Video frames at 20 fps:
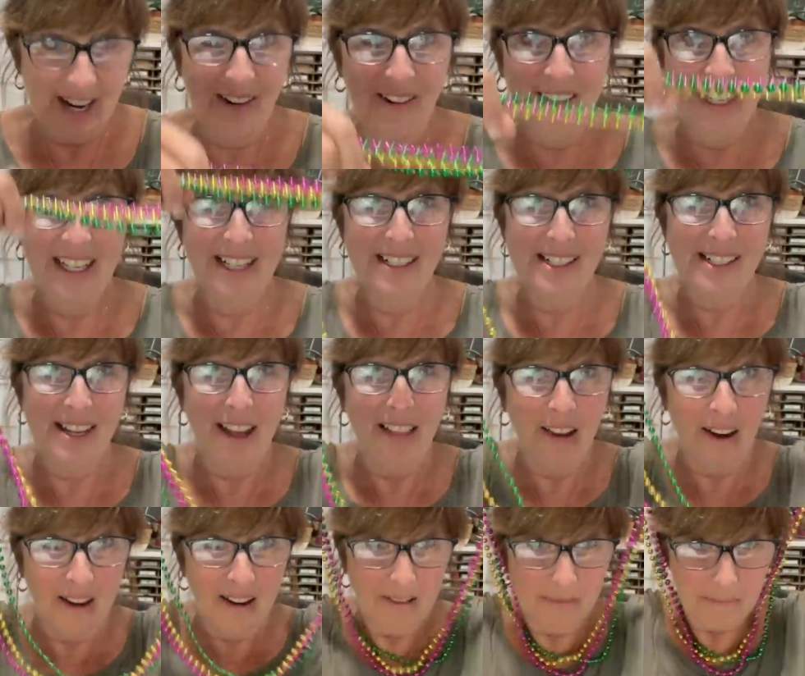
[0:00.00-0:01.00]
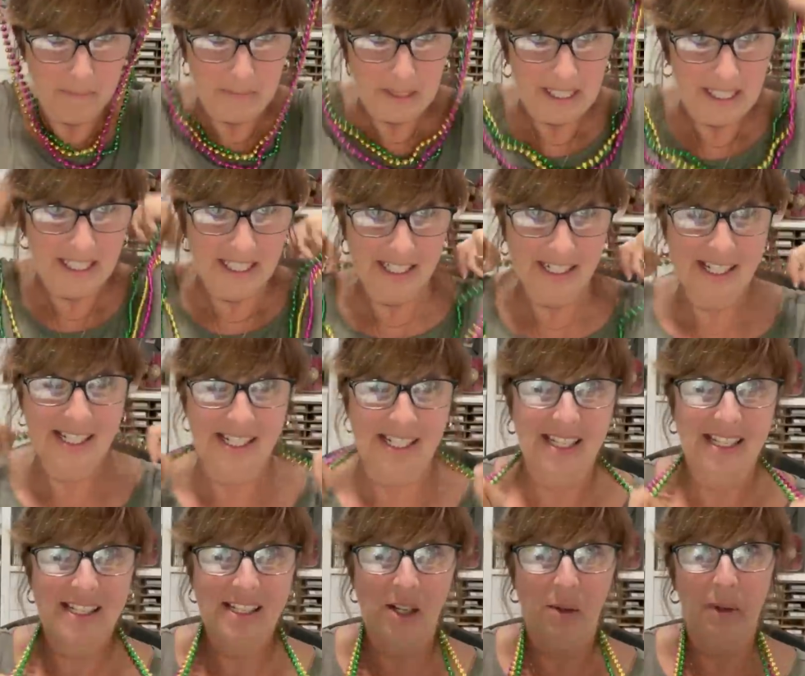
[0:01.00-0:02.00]
so here's all our
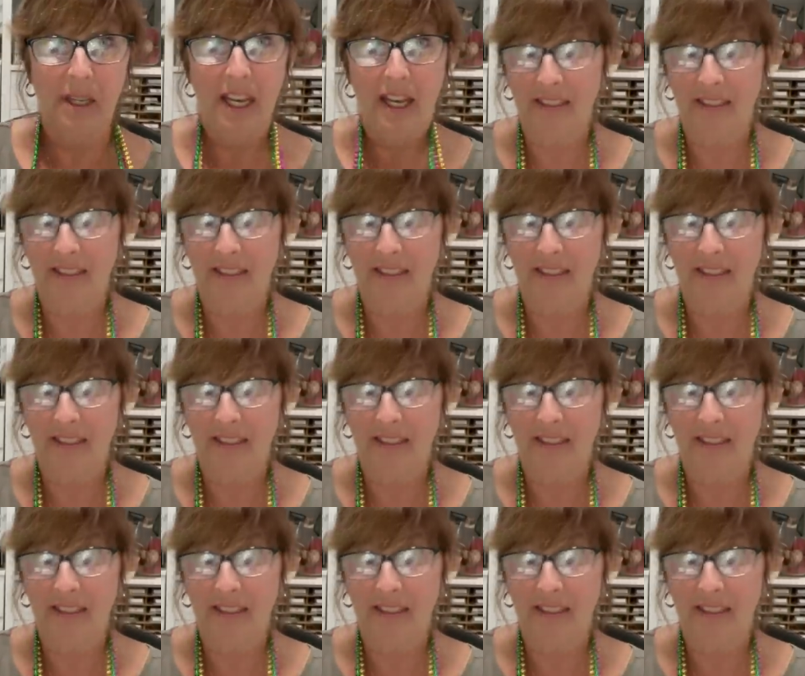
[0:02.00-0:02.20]
beads. So